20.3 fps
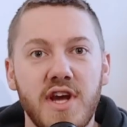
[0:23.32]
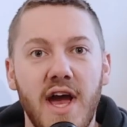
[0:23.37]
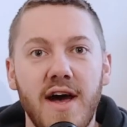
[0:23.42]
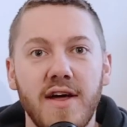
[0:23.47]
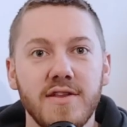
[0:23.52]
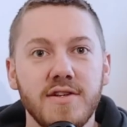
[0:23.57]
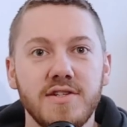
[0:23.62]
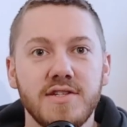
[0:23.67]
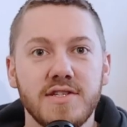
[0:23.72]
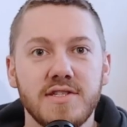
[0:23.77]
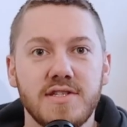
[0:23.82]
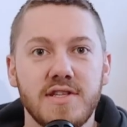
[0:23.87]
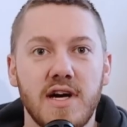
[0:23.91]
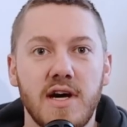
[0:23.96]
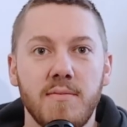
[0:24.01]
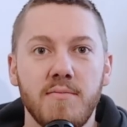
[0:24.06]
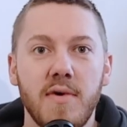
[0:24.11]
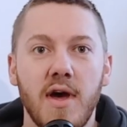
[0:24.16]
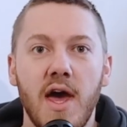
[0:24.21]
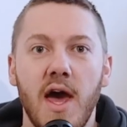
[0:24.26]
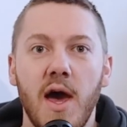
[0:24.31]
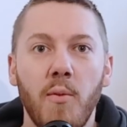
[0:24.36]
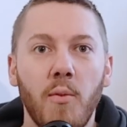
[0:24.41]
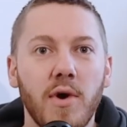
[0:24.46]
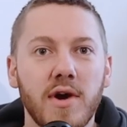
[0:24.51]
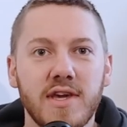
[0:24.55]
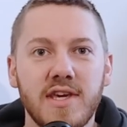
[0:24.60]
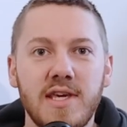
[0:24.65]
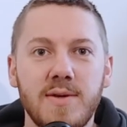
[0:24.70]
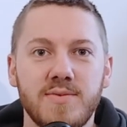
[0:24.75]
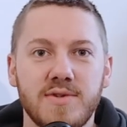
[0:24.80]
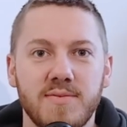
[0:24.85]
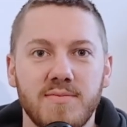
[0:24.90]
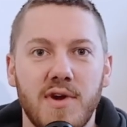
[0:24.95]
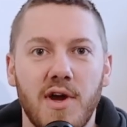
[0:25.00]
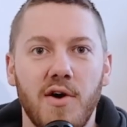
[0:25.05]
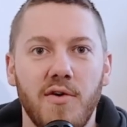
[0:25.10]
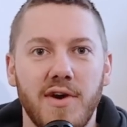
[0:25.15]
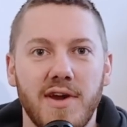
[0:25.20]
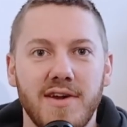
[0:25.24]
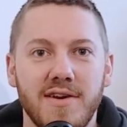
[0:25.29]
challenges them, and what keeps them
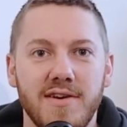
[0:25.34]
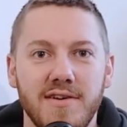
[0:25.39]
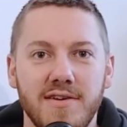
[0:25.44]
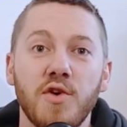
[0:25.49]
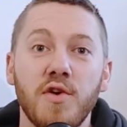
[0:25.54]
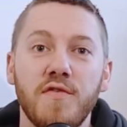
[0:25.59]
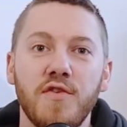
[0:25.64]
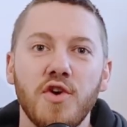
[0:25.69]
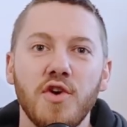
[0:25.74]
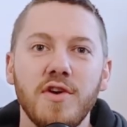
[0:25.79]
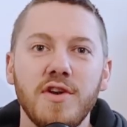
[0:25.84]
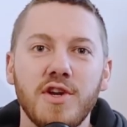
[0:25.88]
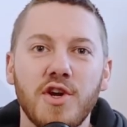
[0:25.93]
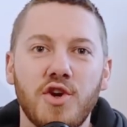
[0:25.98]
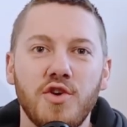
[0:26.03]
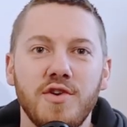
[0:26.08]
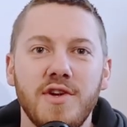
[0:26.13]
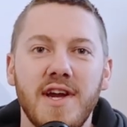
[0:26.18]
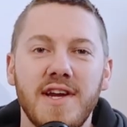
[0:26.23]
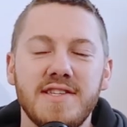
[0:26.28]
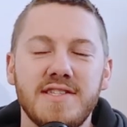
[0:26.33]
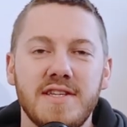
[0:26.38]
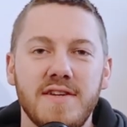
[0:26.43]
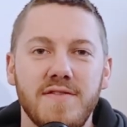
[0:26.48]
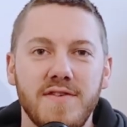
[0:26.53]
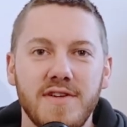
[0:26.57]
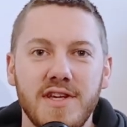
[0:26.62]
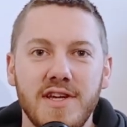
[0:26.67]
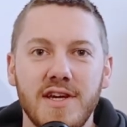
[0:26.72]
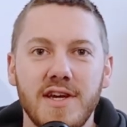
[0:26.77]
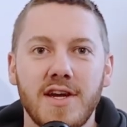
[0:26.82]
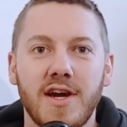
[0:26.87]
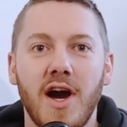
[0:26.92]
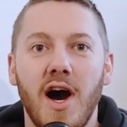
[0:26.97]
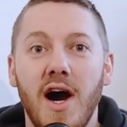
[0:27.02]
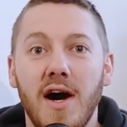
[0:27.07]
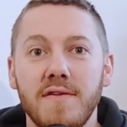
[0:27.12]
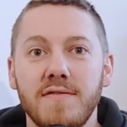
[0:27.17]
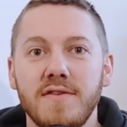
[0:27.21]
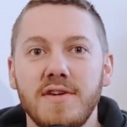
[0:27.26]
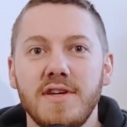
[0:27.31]
going. So if you're into creativity,
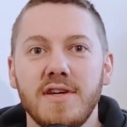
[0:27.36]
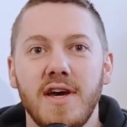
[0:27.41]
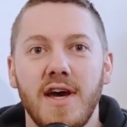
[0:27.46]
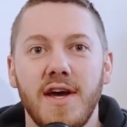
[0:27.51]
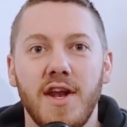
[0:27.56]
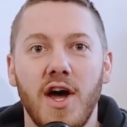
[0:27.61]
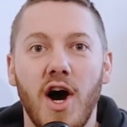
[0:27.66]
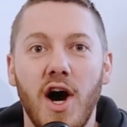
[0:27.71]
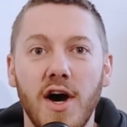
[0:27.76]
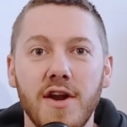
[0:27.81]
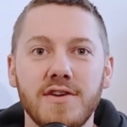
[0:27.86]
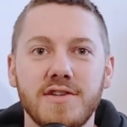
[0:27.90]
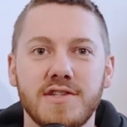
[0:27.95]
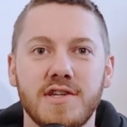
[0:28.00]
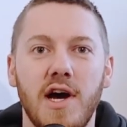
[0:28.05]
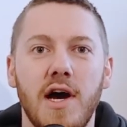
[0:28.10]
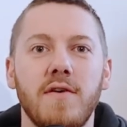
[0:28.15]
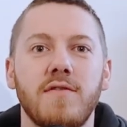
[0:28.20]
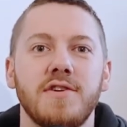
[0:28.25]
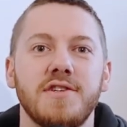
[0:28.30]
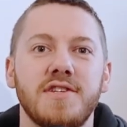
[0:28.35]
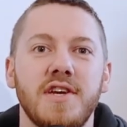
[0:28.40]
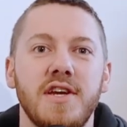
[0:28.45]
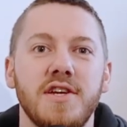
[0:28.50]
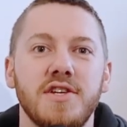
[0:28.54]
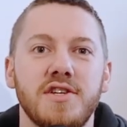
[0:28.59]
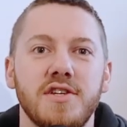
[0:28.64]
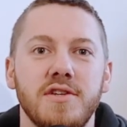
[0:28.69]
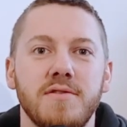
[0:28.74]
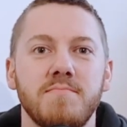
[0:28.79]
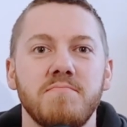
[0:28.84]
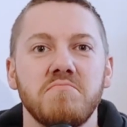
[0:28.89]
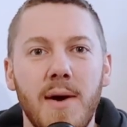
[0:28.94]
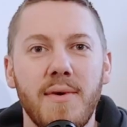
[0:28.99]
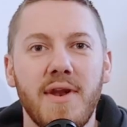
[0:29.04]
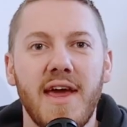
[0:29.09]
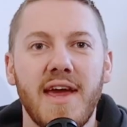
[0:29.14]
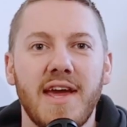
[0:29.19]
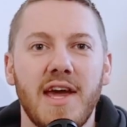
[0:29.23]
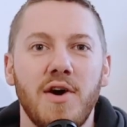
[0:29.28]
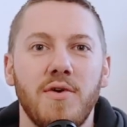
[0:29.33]
coffee, and honest conversation, come and
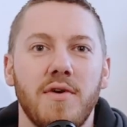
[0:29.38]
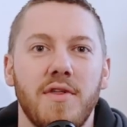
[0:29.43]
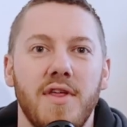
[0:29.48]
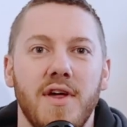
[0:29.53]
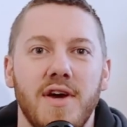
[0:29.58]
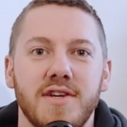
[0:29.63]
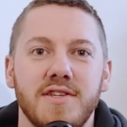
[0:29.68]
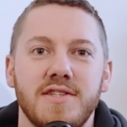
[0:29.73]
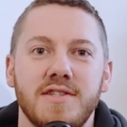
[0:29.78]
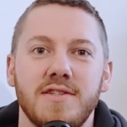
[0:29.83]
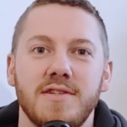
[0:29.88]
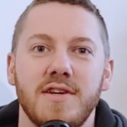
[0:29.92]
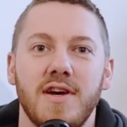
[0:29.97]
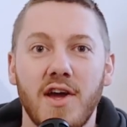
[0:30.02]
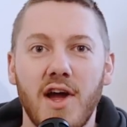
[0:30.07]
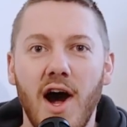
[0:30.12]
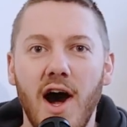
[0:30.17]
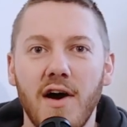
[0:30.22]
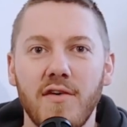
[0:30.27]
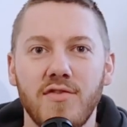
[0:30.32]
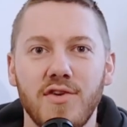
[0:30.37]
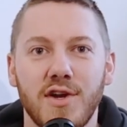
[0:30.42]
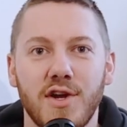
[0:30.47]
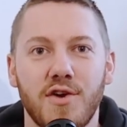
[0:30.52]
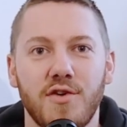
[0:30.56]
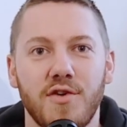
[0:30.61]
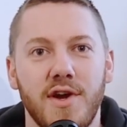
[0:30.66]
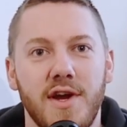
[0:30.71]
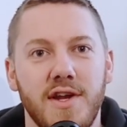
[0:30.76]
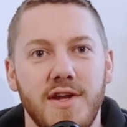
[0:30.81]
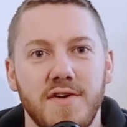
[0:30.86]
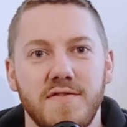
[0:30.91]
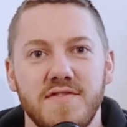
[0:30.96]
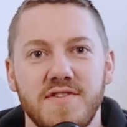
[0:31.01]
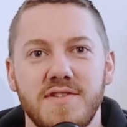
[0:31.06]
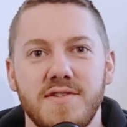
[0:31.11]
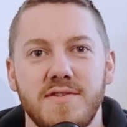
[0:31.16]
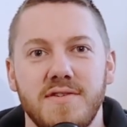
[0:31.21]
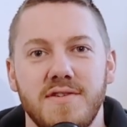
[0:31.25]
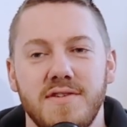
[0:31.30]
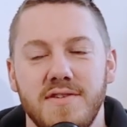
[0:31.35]
hang out with us on Coffee and Creatives.